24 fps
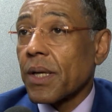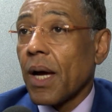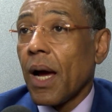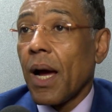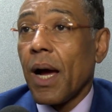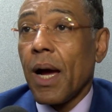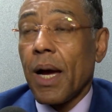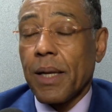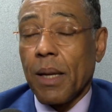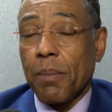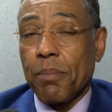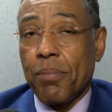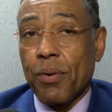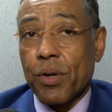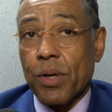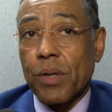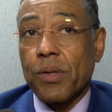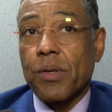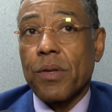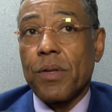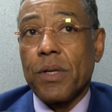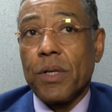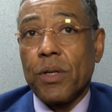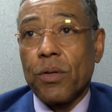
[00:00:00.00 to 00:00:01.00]
on and put
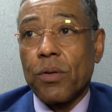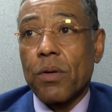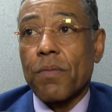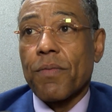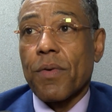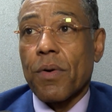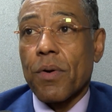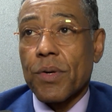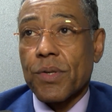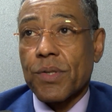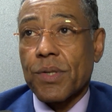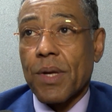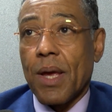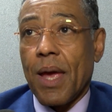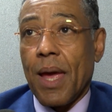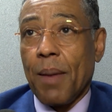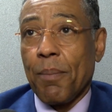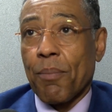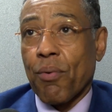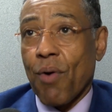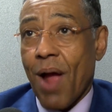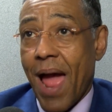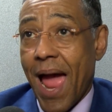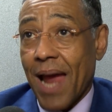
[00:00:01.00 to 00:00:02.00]
into the universe
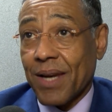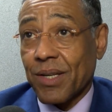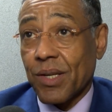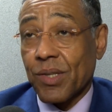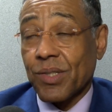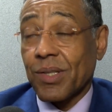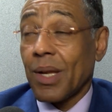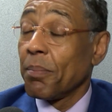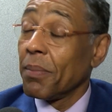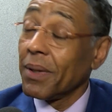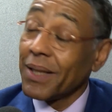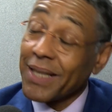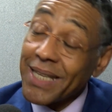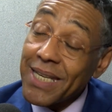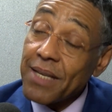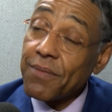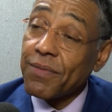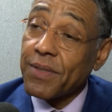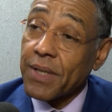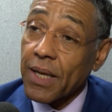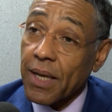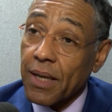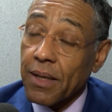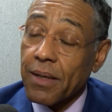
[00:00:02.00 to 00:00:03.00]
and practiced and
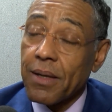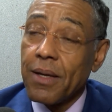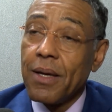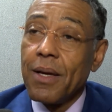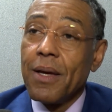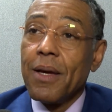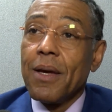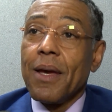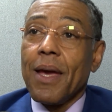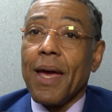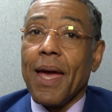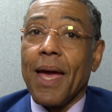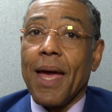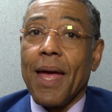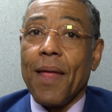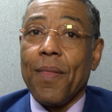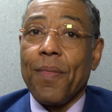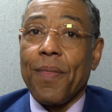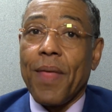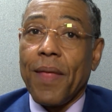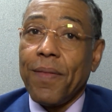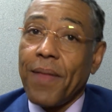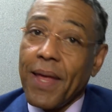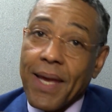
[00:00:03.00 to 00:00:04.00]
believed in,
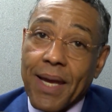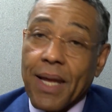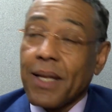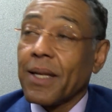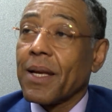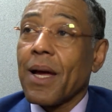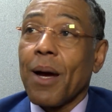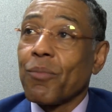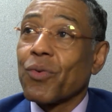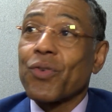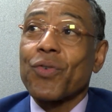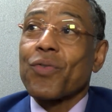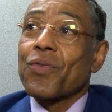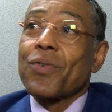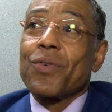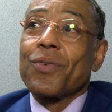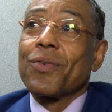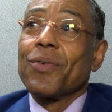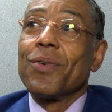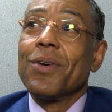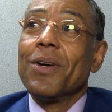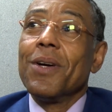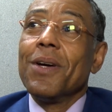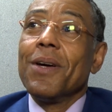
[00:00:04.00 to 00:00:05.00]
and then they can come
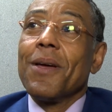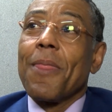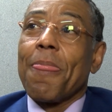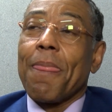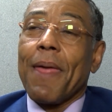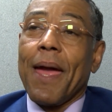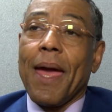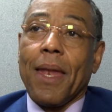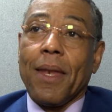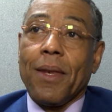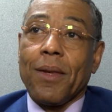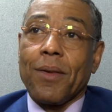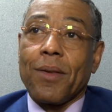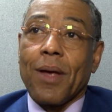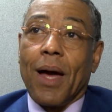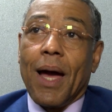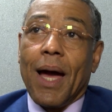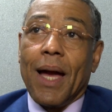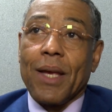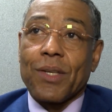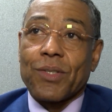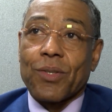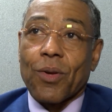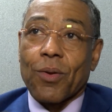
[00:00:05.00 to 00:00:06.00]
true. And uh,
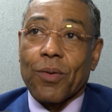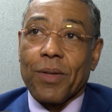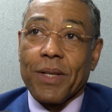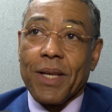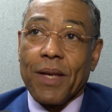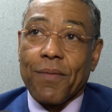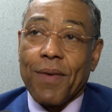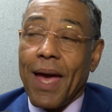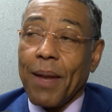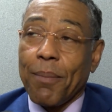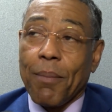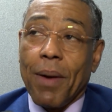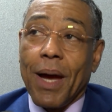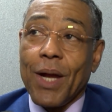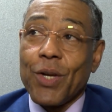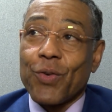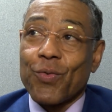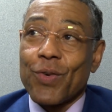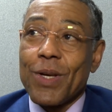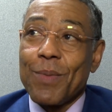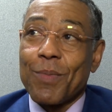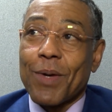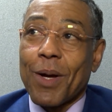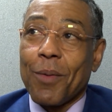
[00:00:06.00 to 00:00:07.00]
I certainly have had my
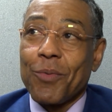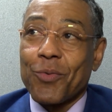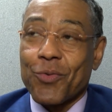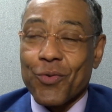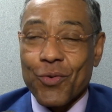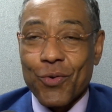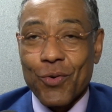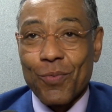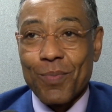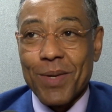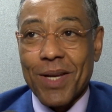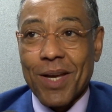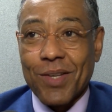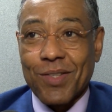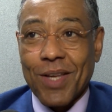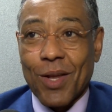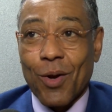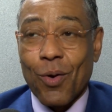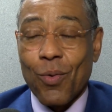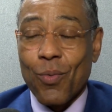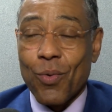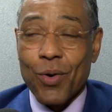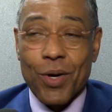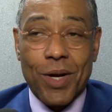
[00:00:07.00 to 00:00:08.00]
dream come true because I
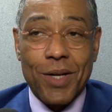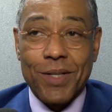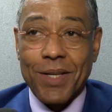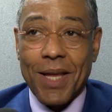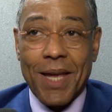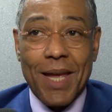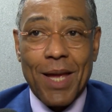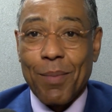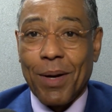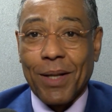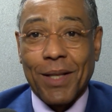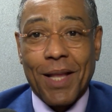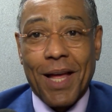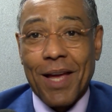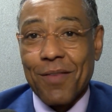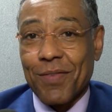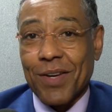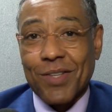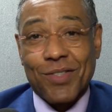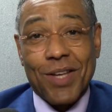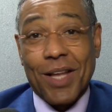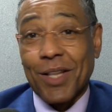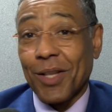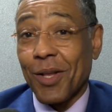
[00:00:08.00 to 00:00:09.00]
don't work a day in my life
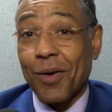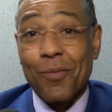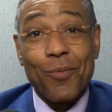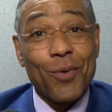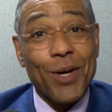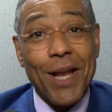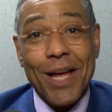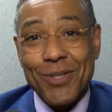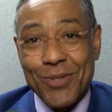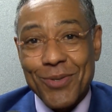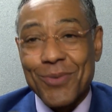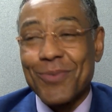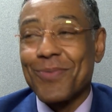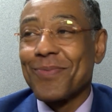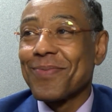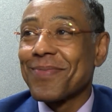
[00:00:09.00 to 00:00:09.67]
because I love what I do.